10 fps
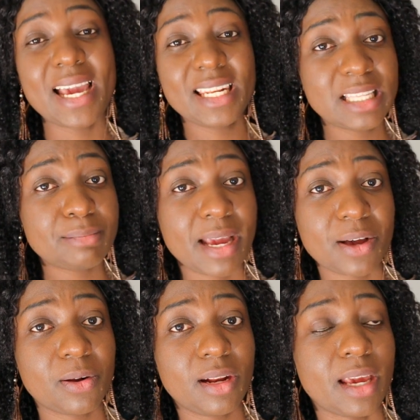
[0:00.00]
I did mine
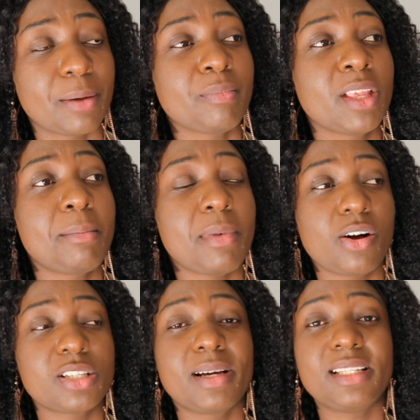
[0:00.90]
online. My
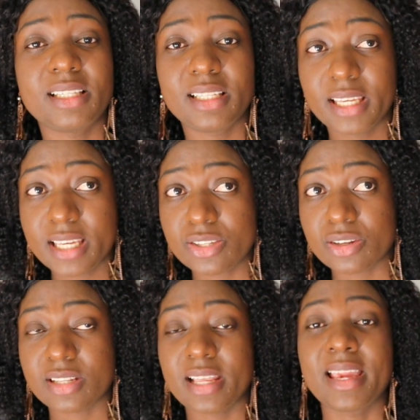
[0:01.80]
husband did his
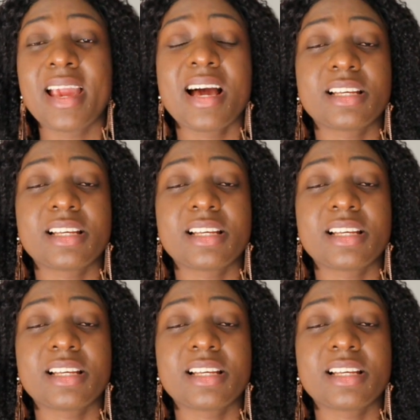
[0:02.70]
online.